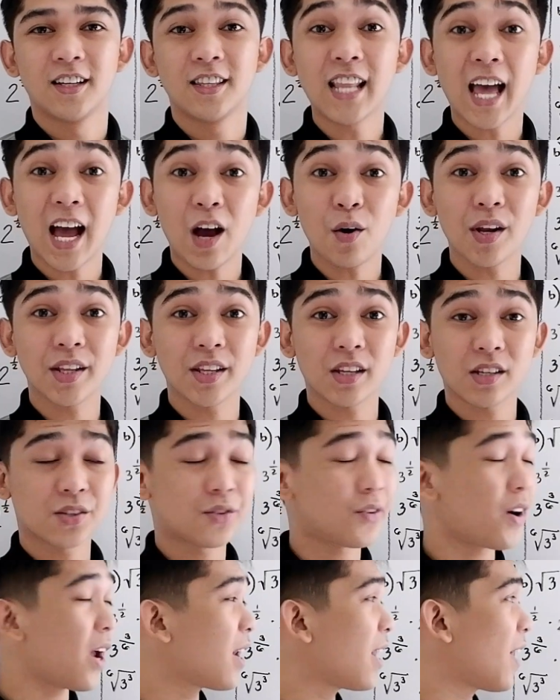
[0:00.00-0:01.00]
Now let us
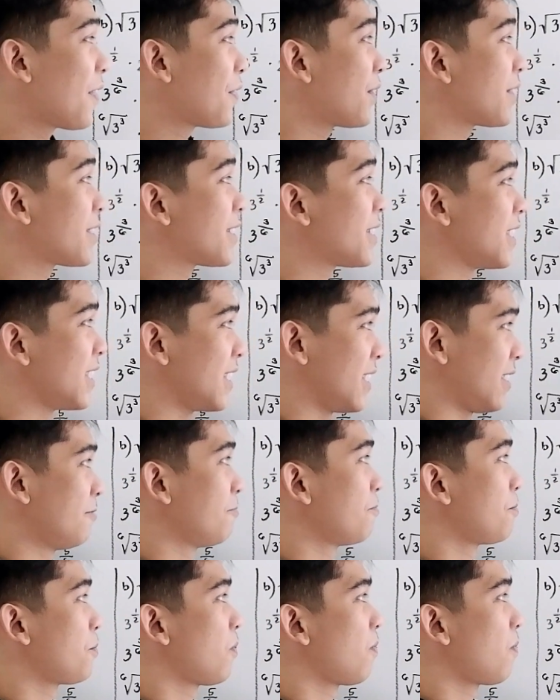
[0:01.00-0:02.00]
try letter C.
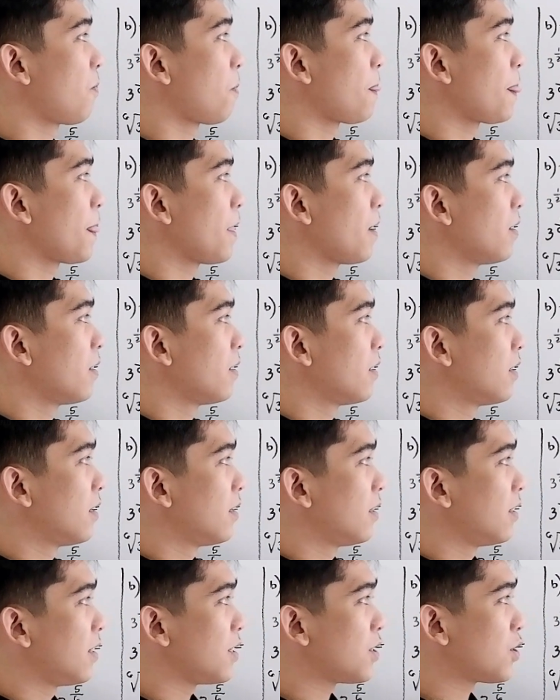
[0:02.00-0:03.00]

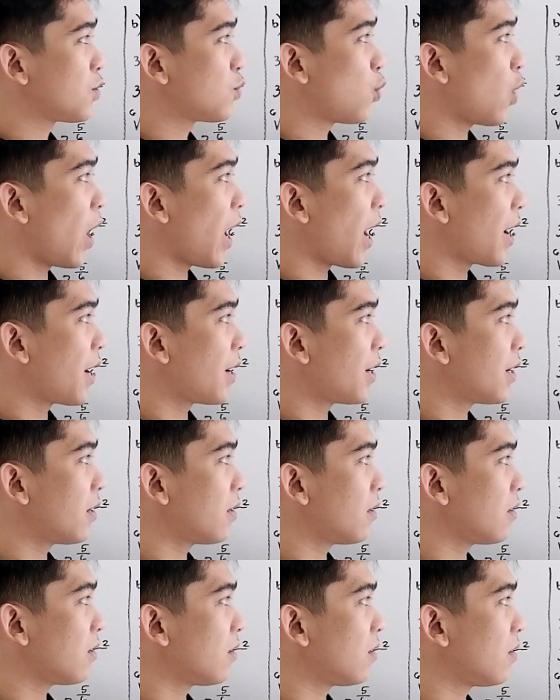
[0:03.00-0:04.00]

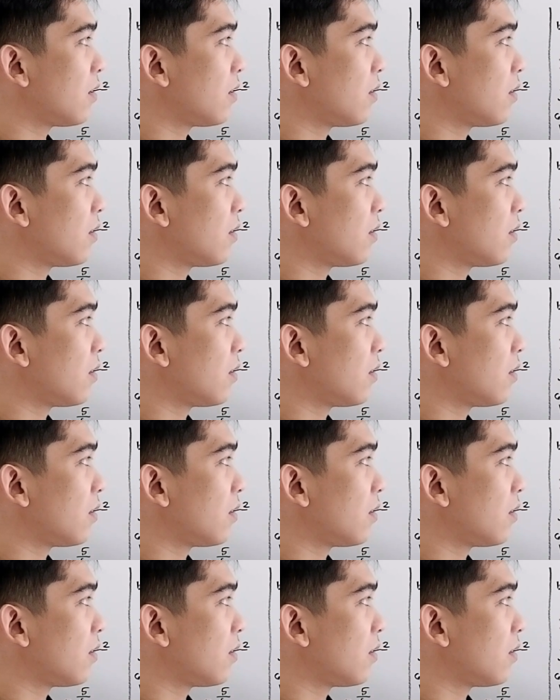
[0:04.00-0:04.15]
Square,